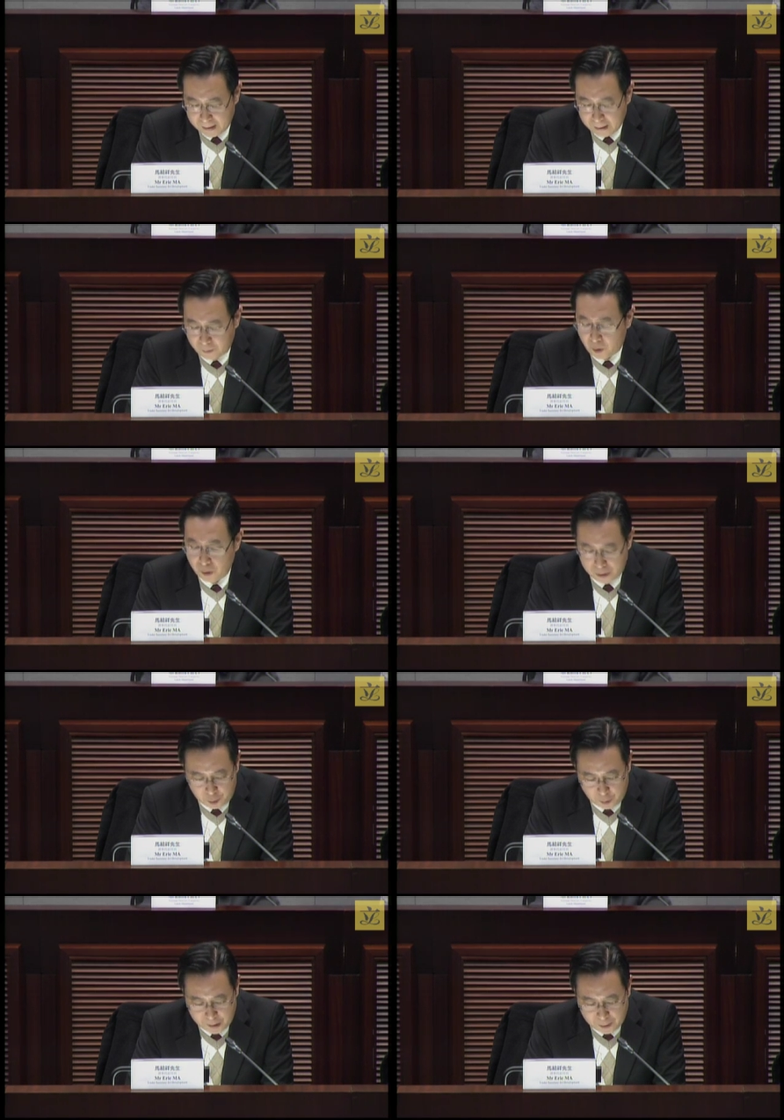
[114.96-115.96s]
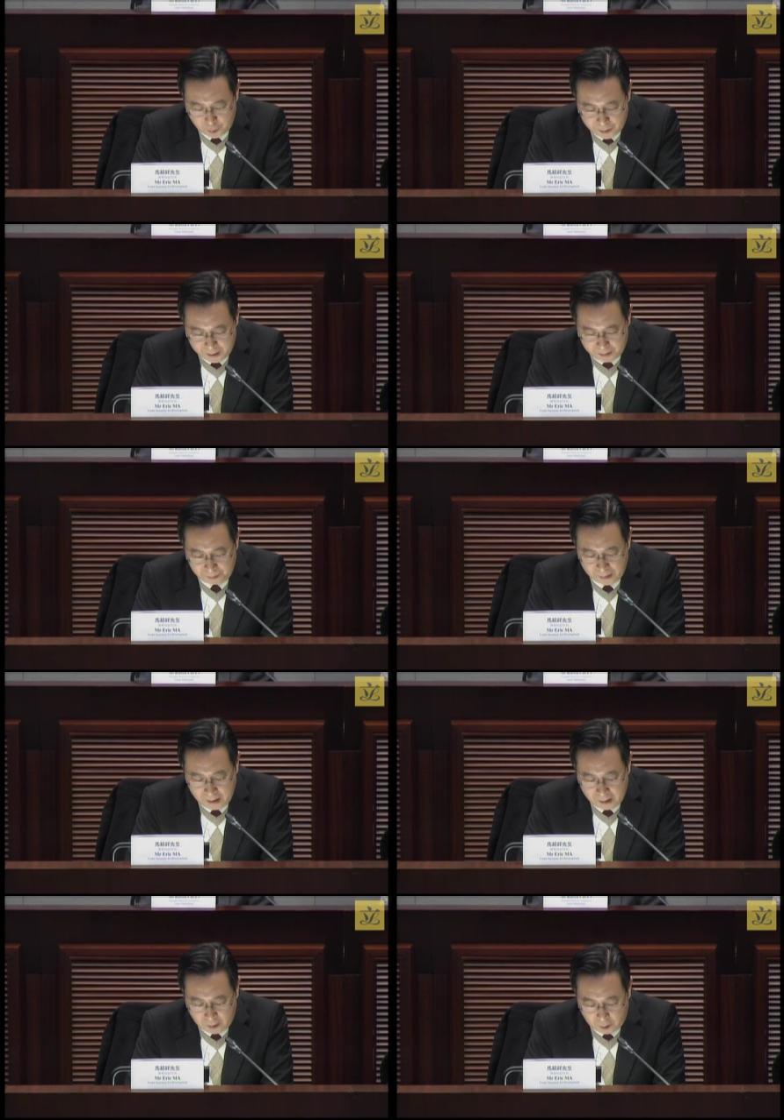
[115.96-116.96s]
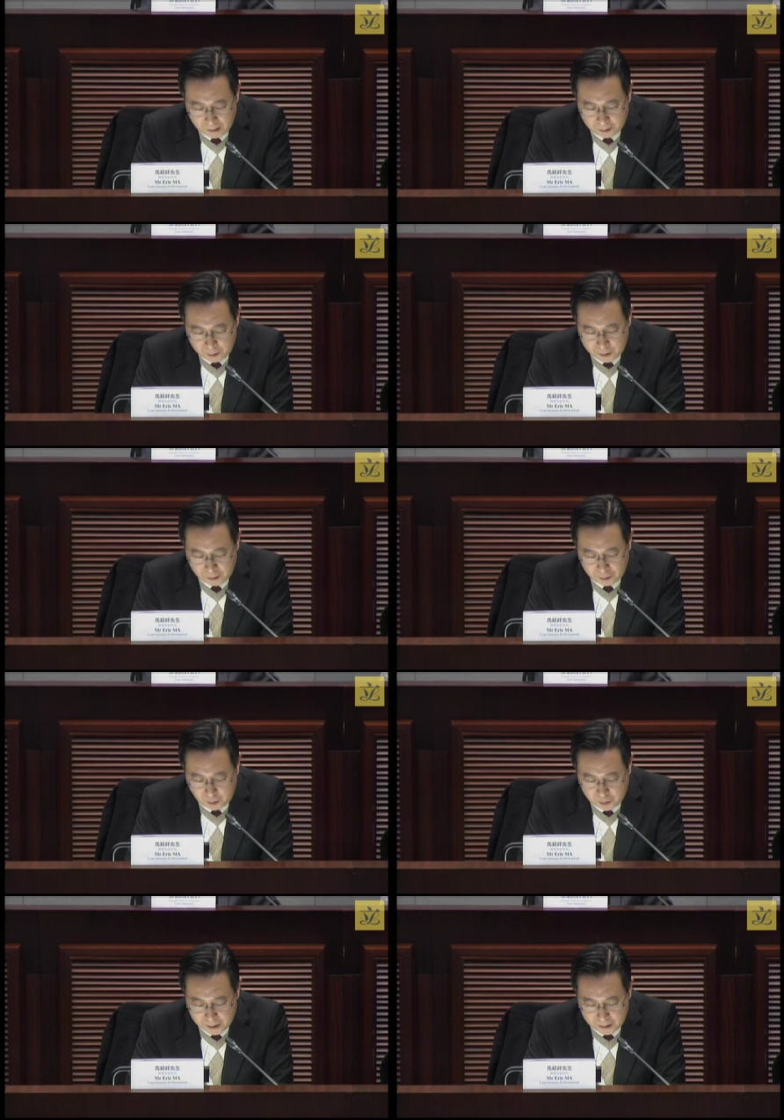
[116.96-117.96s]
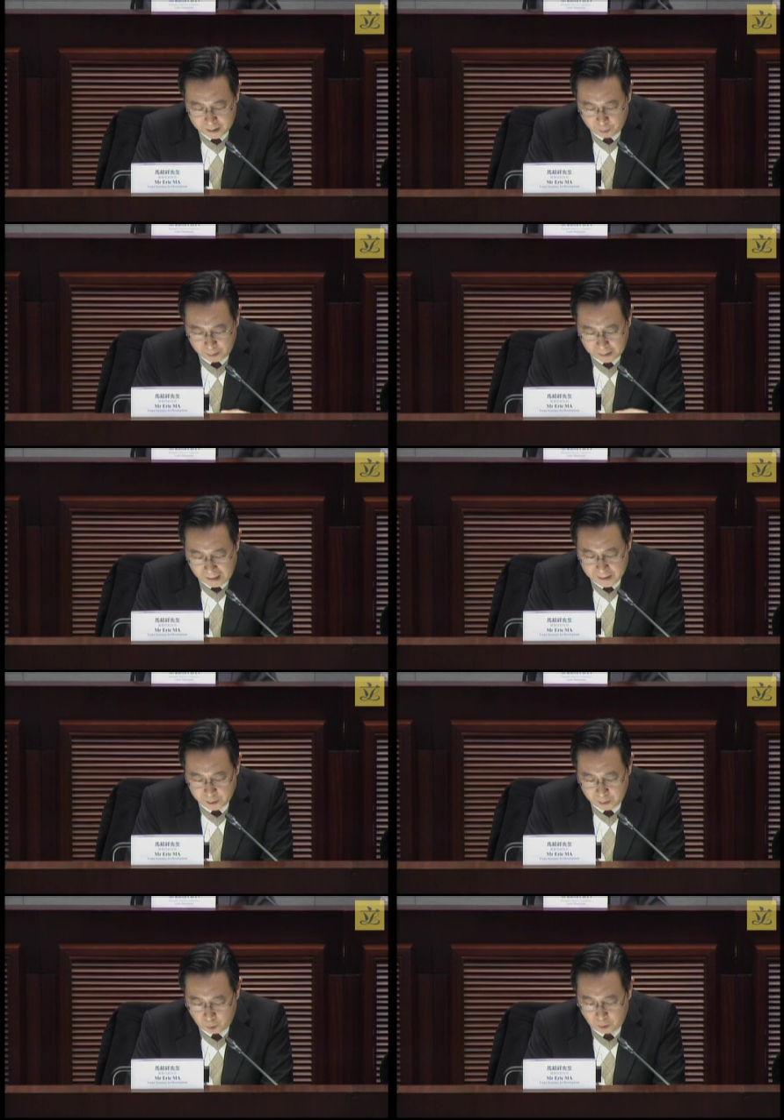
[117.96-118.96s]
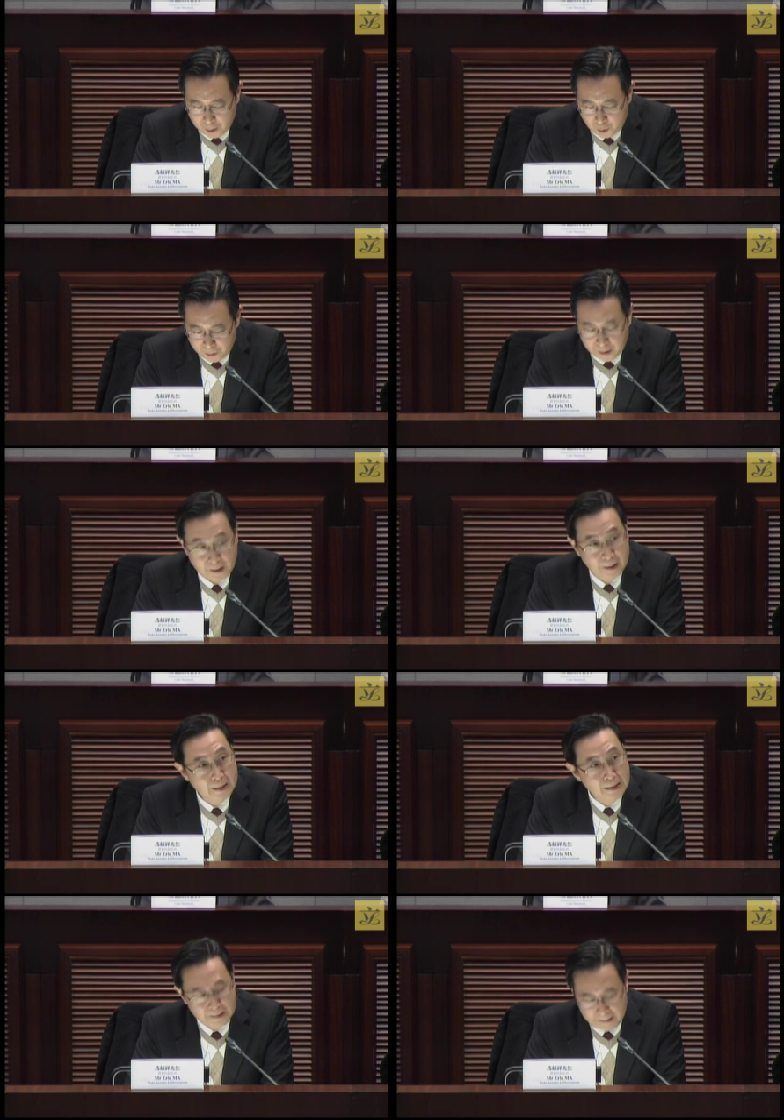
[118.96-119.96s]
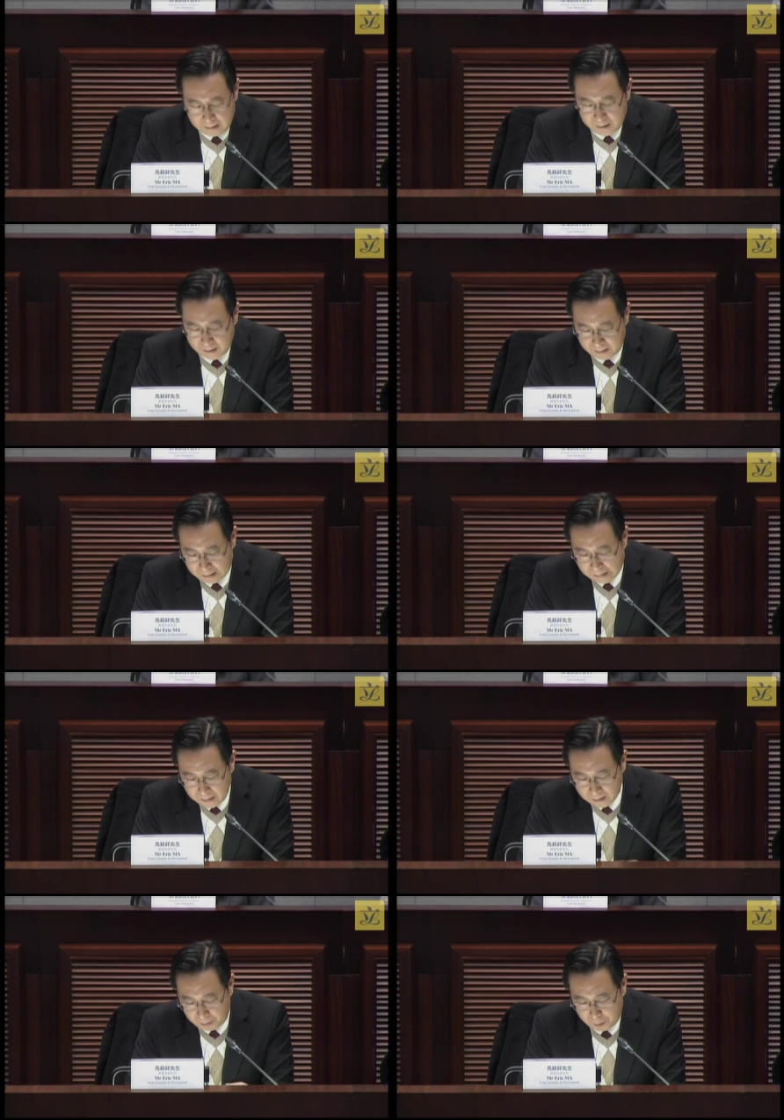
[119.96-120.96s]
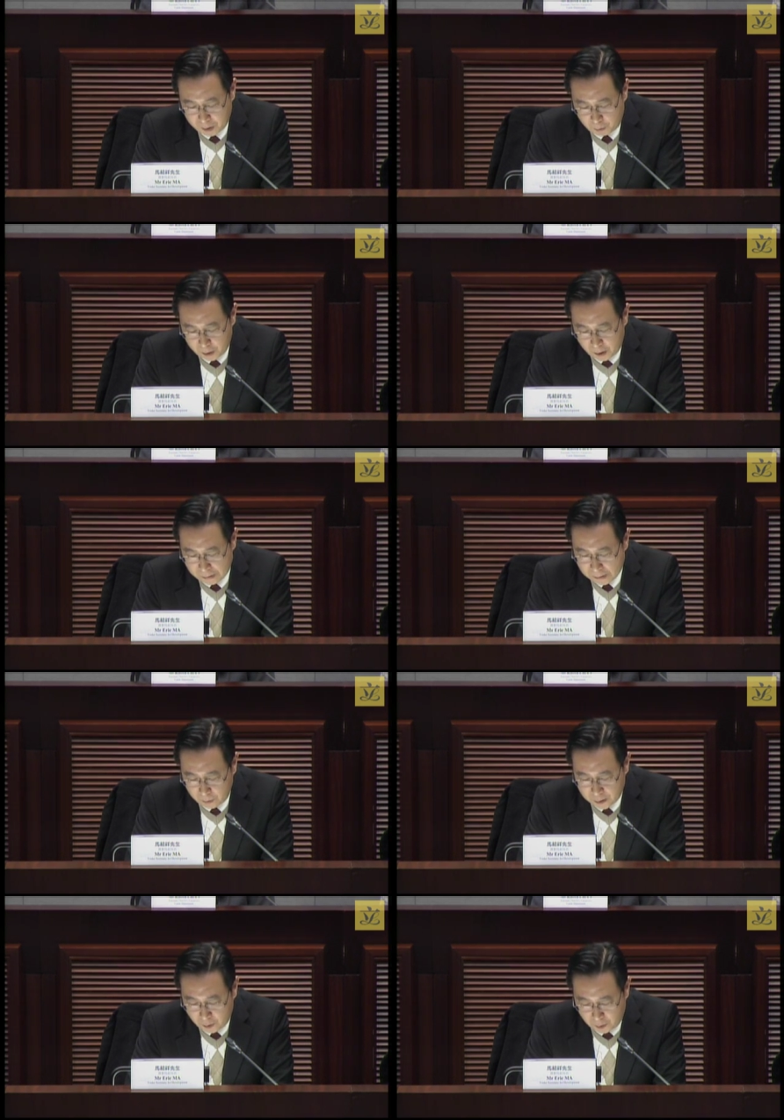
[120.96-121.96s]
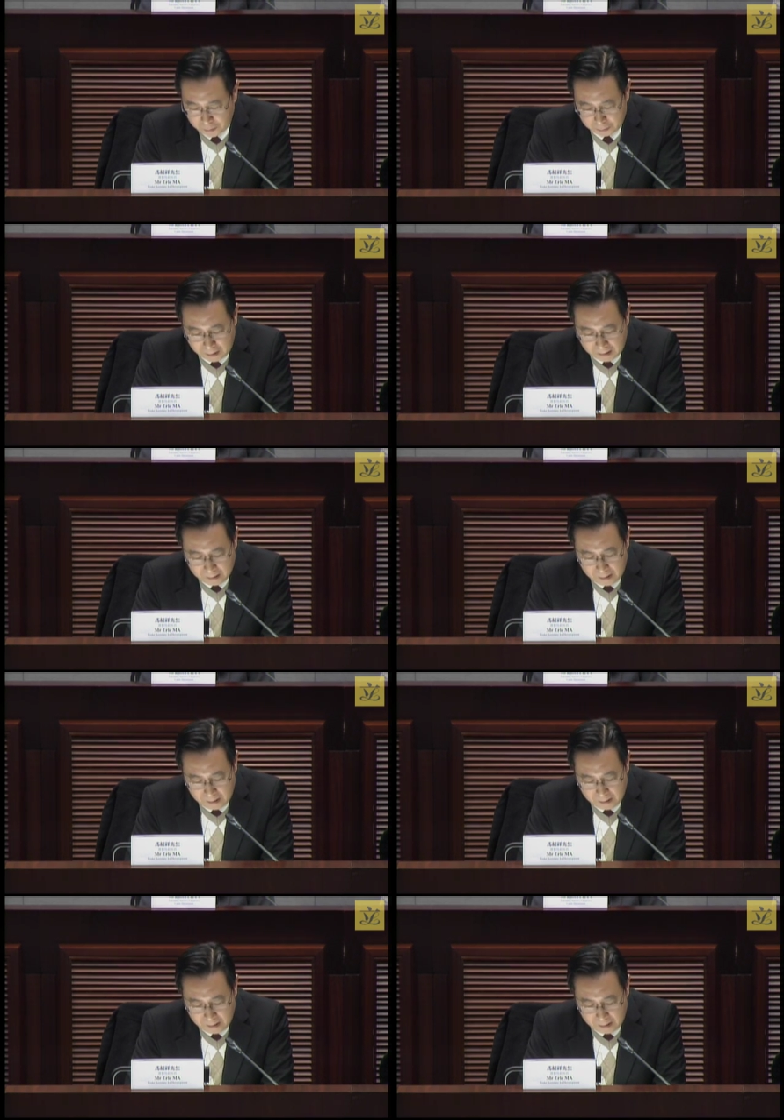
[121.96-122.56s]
about um, the latest situation of uh, facilitating the redevelopment of buildings under the Civil Servants